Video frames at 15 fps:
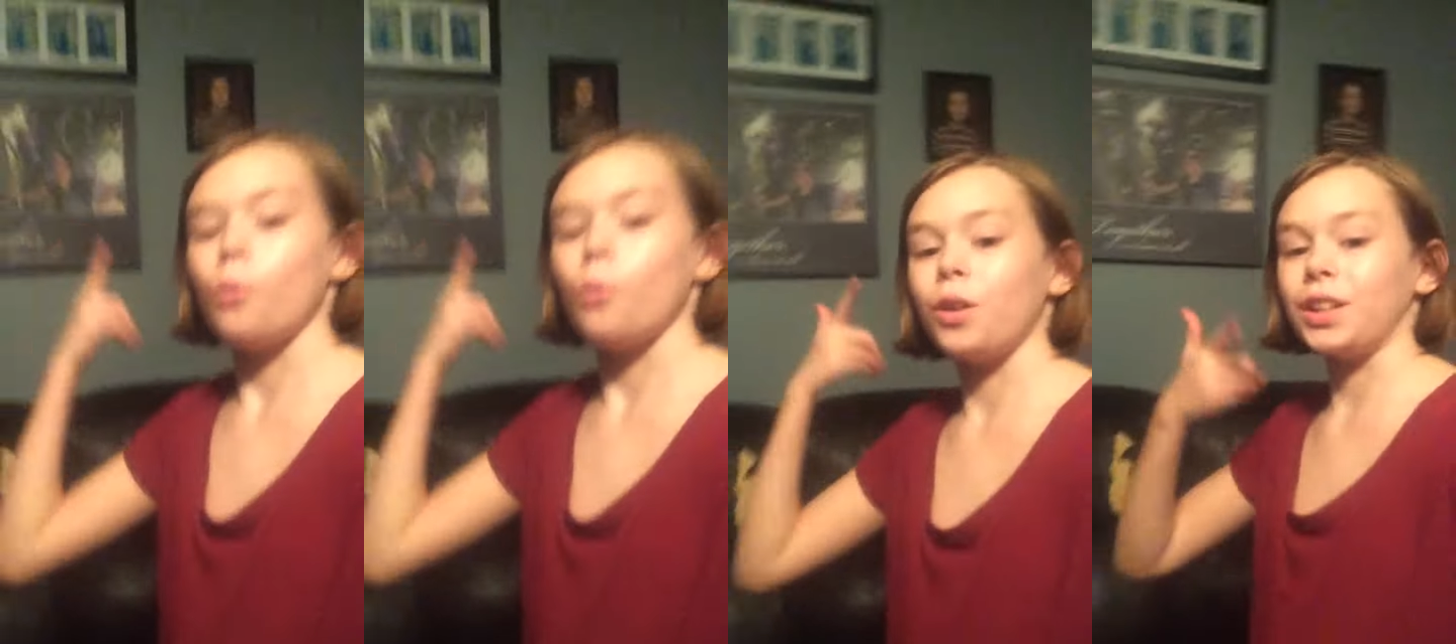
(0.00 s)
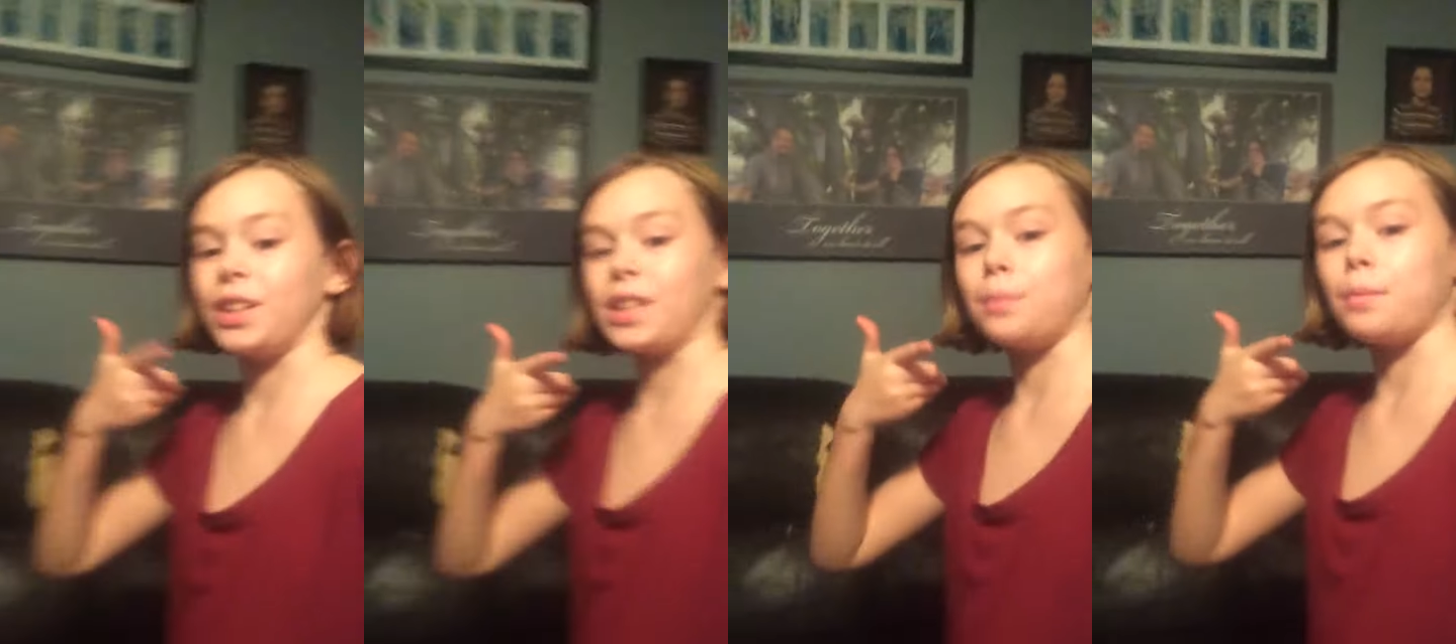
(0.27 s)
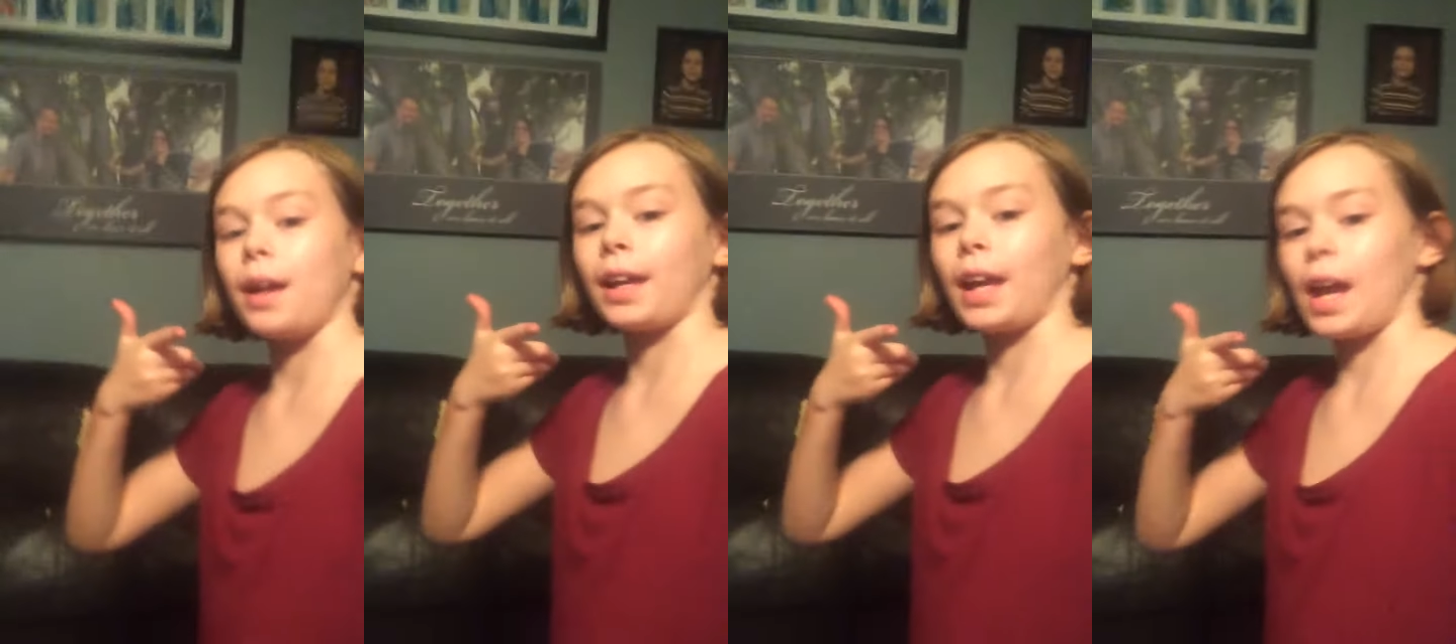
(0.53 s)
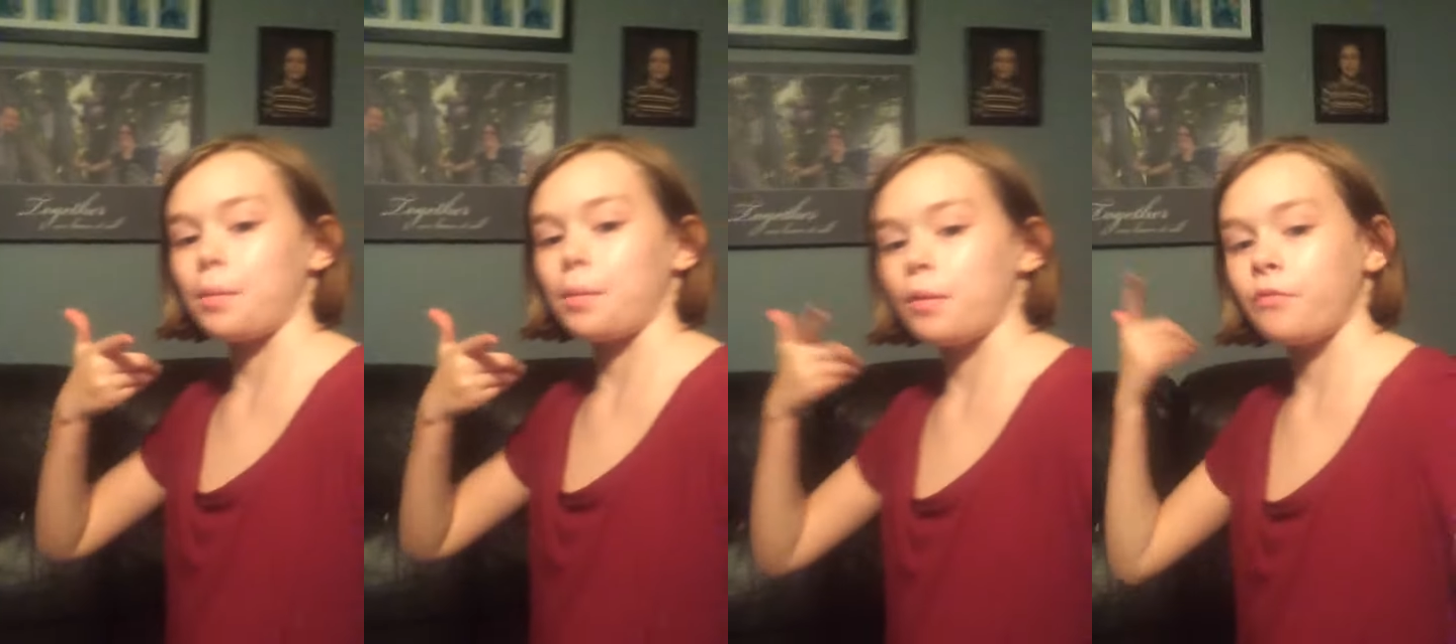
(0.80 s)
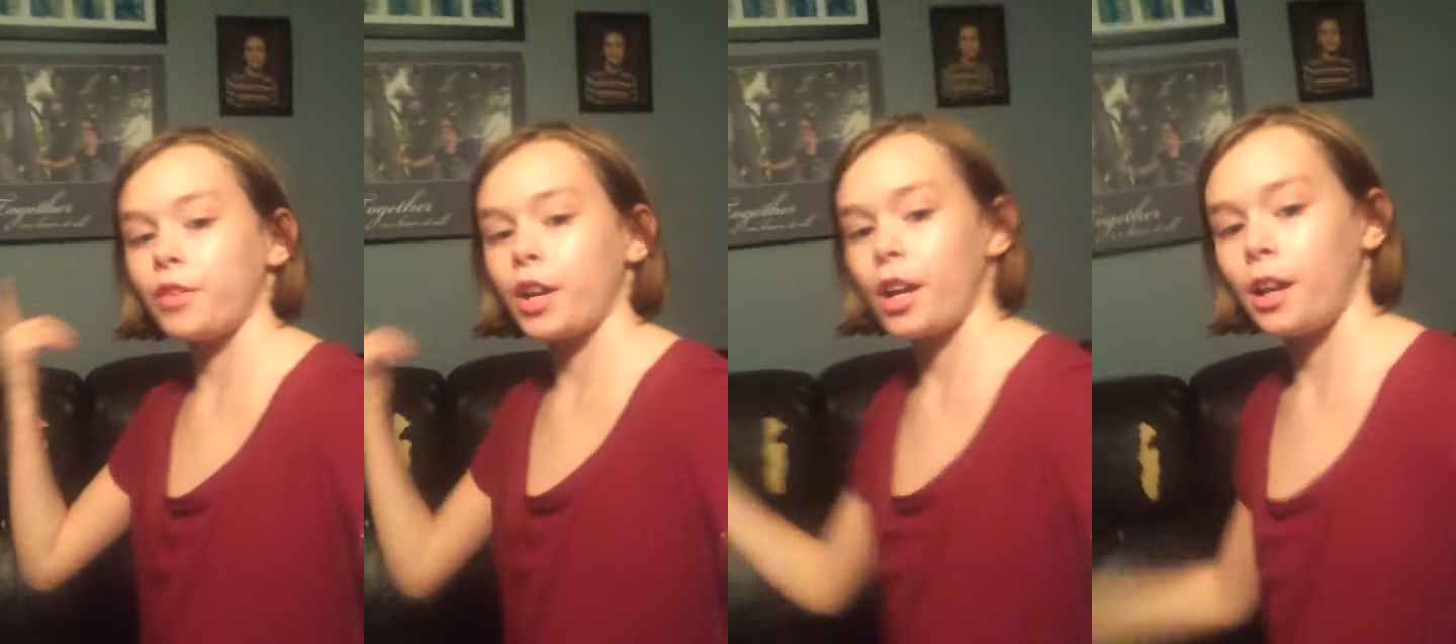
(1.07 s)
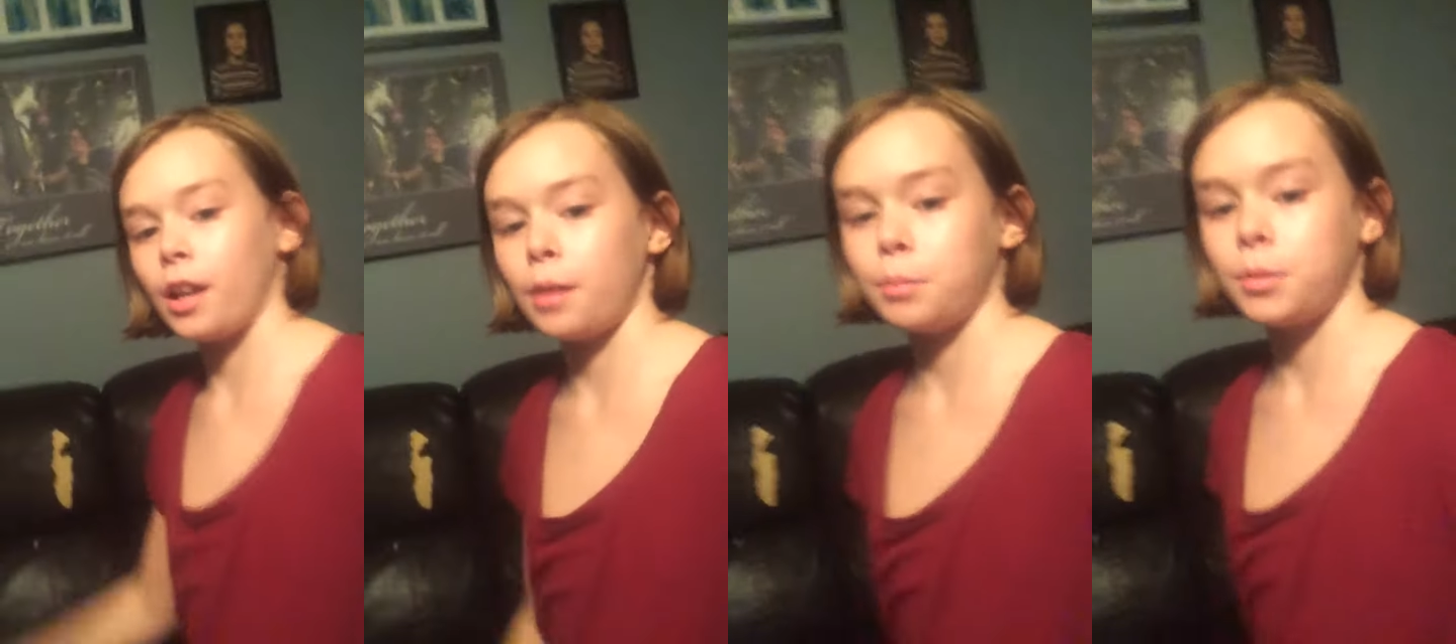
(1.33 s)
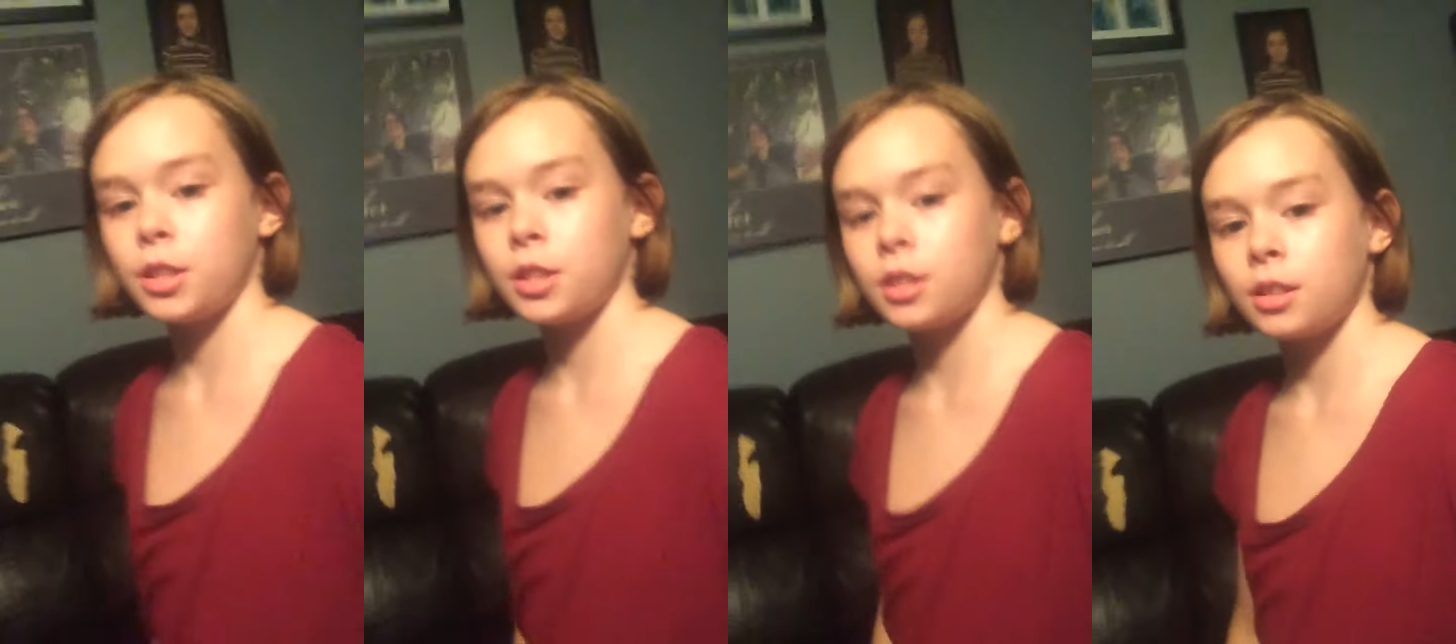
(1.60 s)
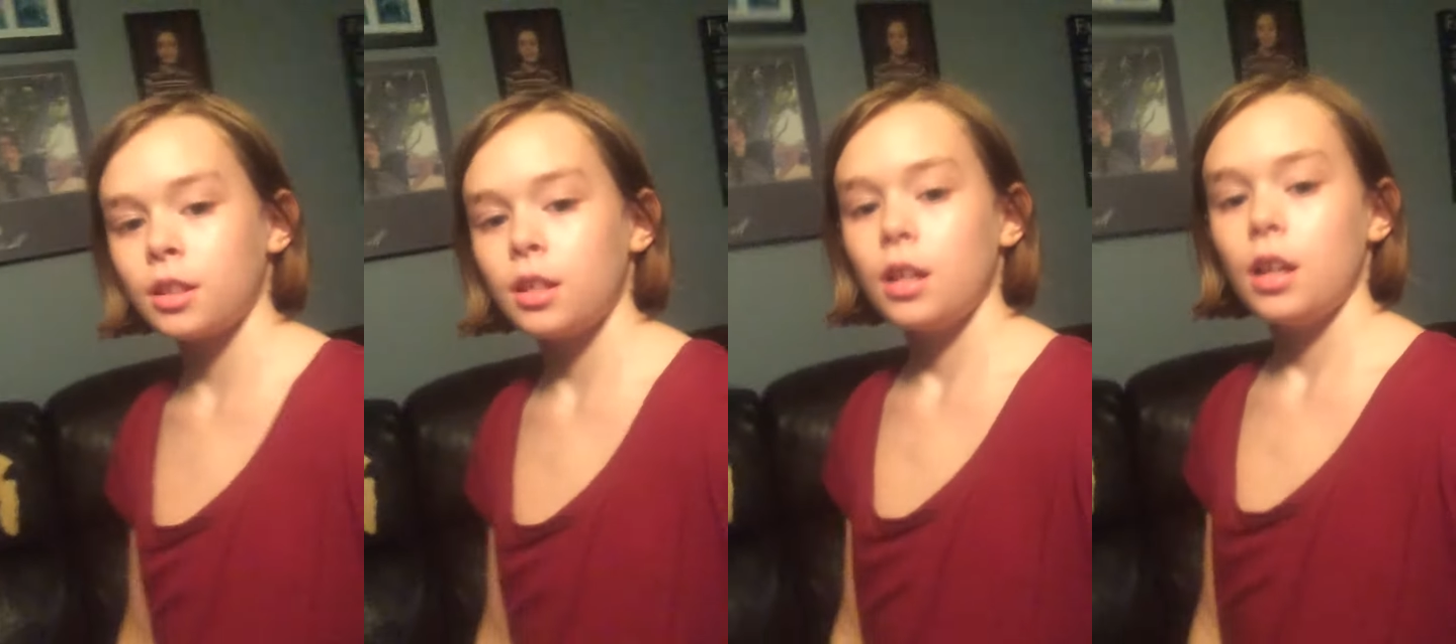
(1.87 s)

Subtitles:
What's up, my gaming fams?